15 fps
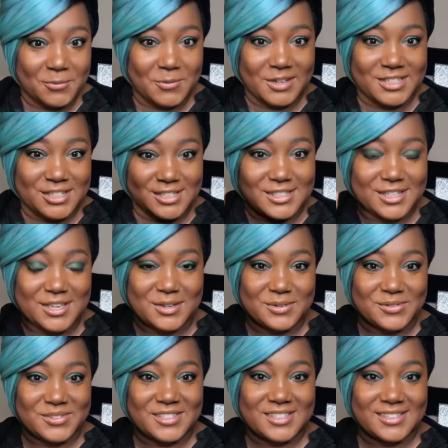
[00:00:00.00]
which is
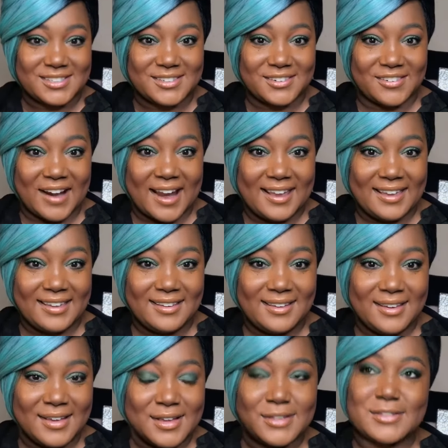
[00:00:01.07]
huge, right?
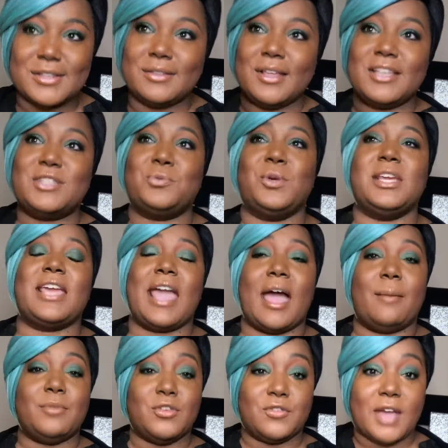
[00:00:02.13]
So let's
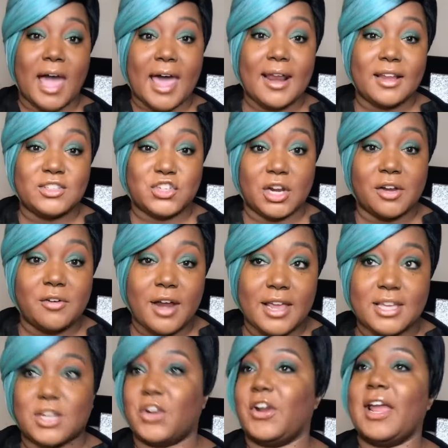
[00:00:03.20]
recap. You've got to
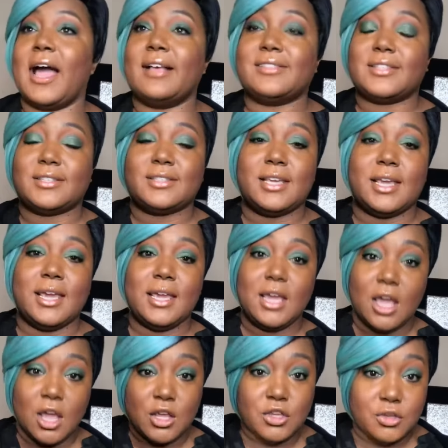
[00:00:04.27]
generate curiosity.
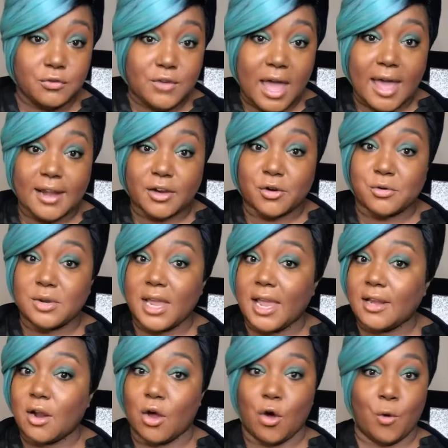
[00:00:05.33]
You've got to
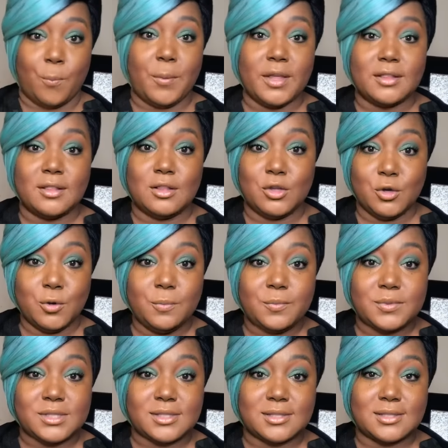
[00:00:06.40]
create open
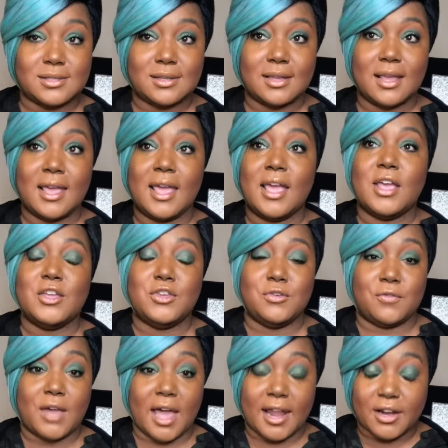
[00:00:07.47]
loops.
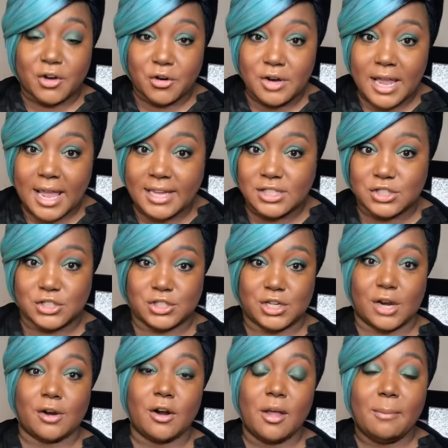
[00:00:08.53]
You've got to create
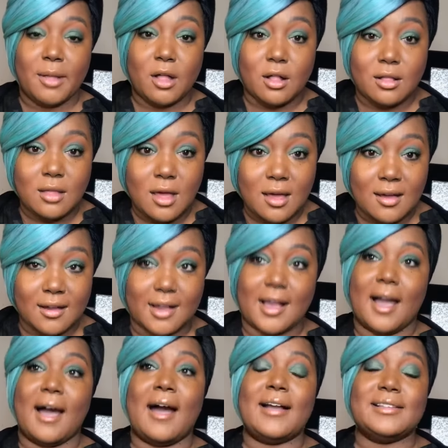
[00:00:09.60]
shareable
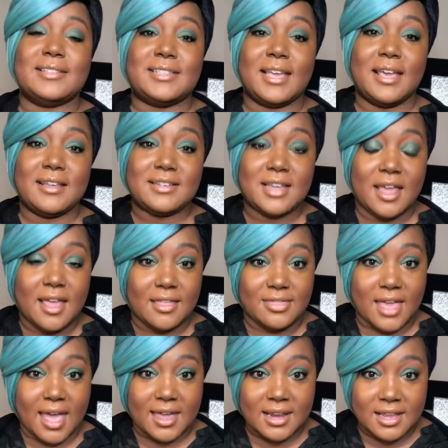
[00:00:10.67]
content
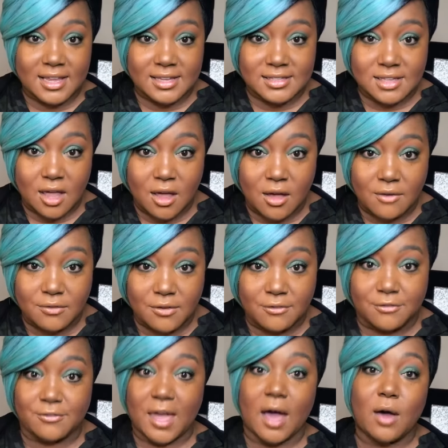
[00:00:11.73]
that is of
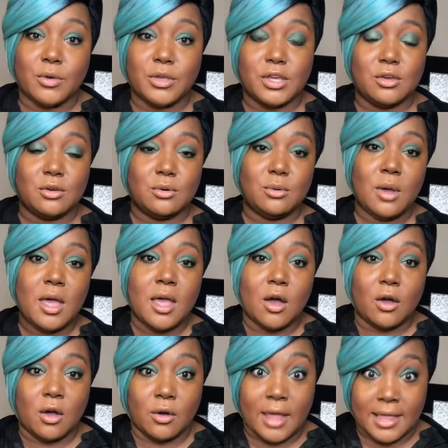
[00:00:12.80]
value,
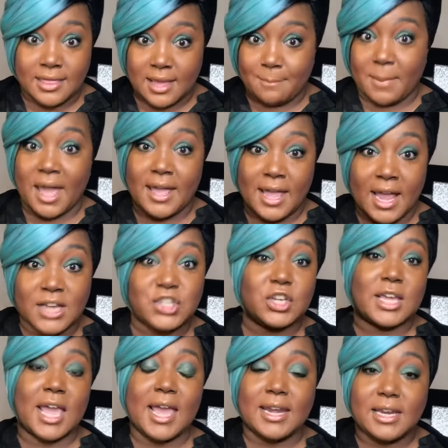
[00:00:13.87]
uh, that by
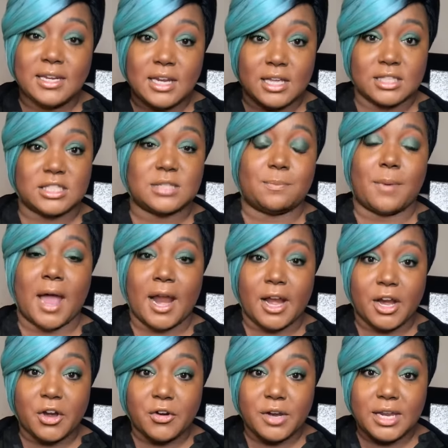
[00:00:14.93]
educating,
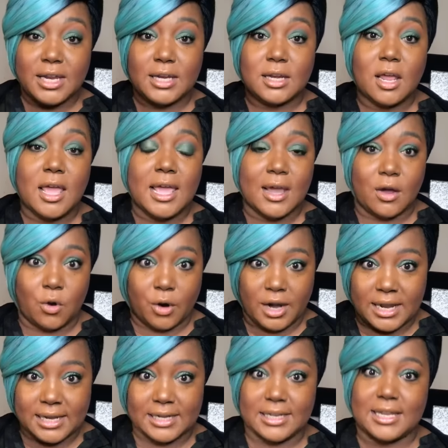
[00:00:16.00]
inspiring, or
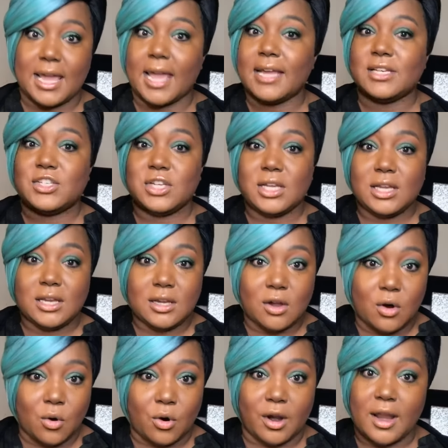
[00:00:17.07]
engaging
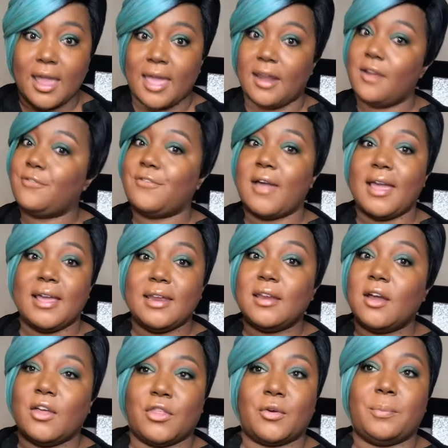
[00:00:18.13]
or edifying
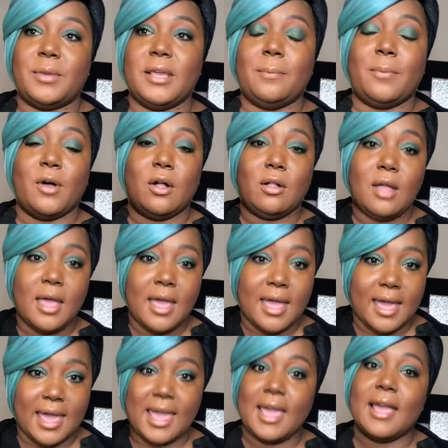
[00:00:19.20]
other people
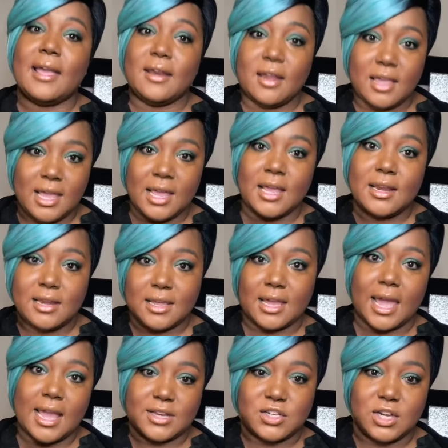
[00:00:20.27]
and
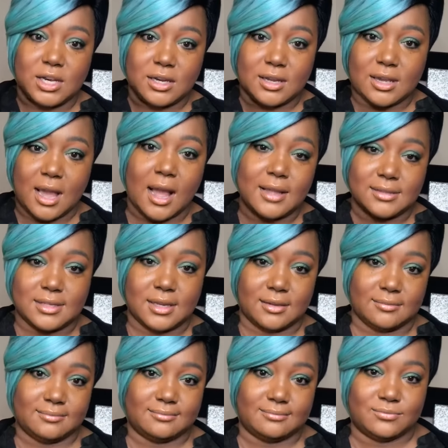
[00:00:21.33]
engaging content.
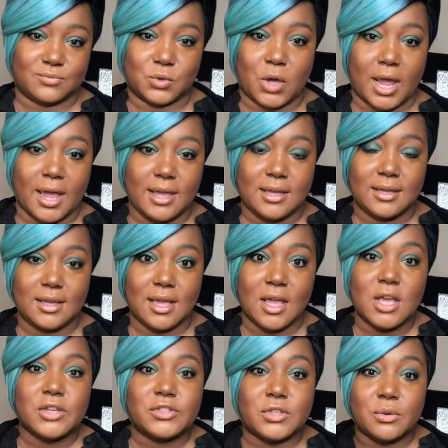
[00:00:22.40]
Okay?
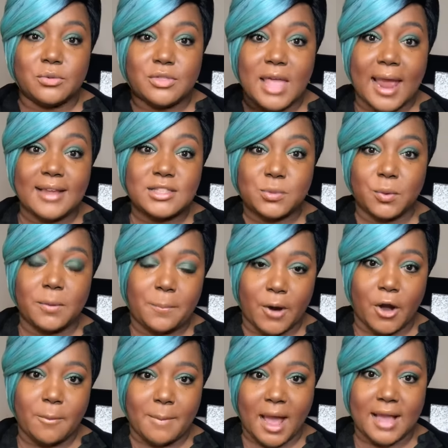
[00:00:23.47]
So that's what
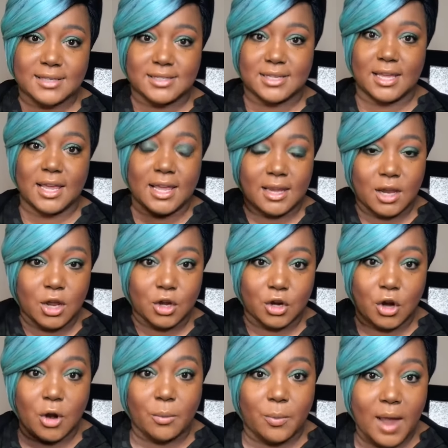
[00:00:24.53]
Bird Box did
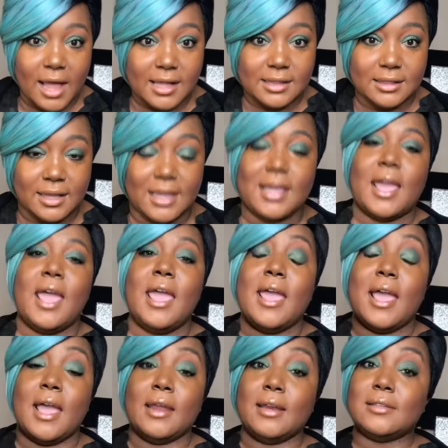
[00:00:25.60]
correctly.
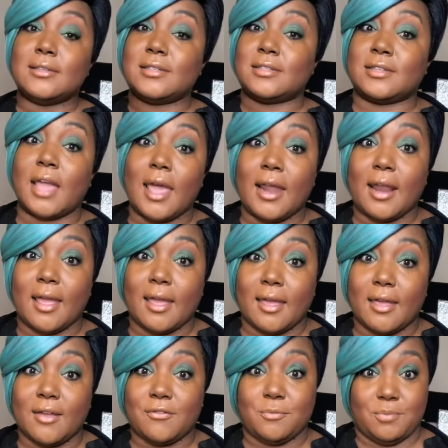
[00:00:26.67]
And
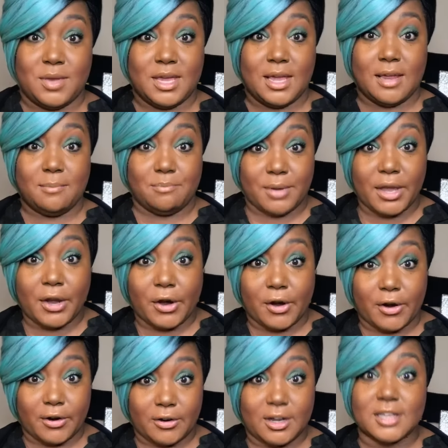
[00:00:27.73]
instead of being
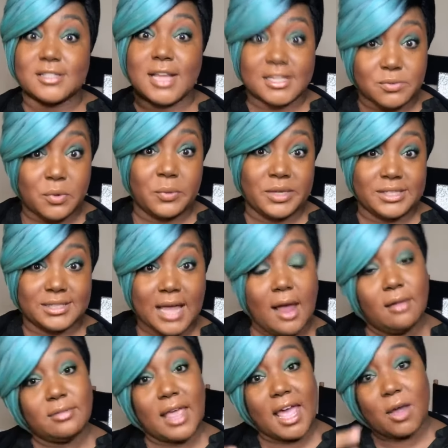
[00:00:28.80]
bitter, because that's what we
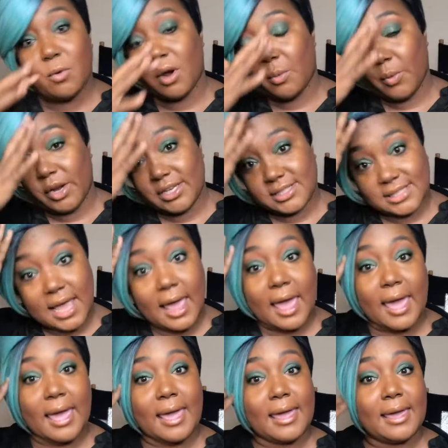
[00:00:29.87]
sound like when we
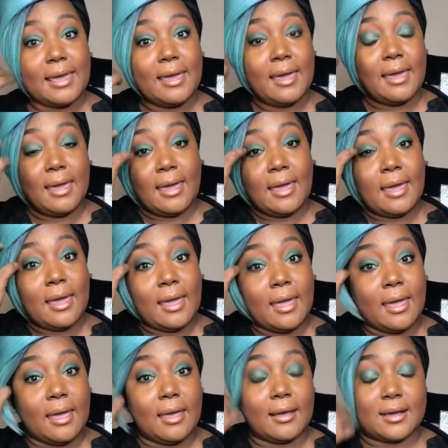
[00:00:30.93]
say,
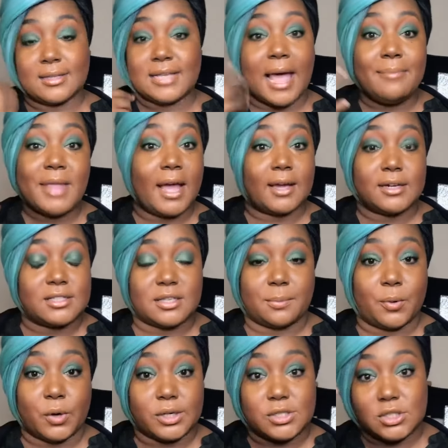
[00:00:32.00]
because I'm not going to
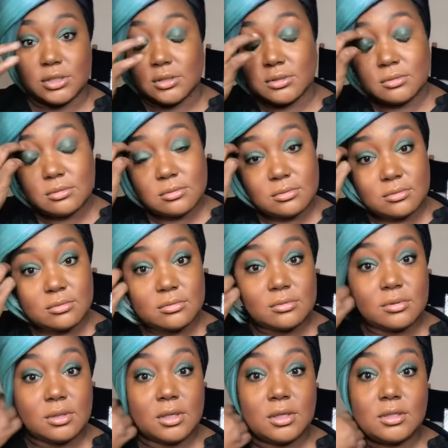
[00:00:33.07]
support you
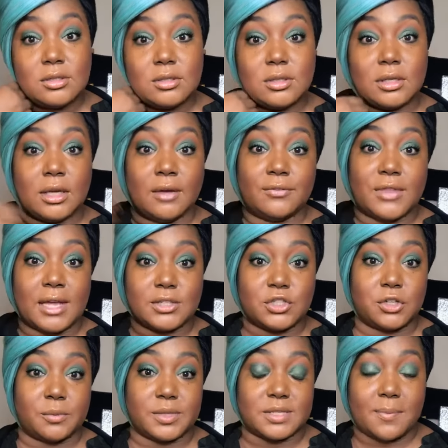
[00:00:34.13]
if that's
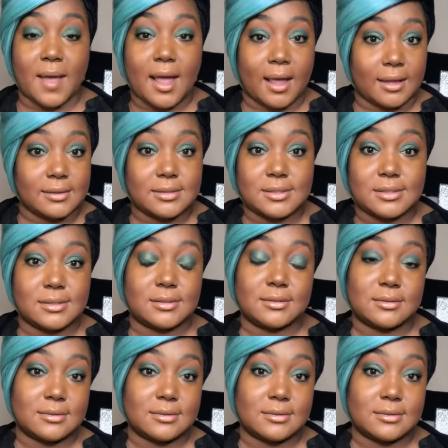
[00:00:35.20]
your response.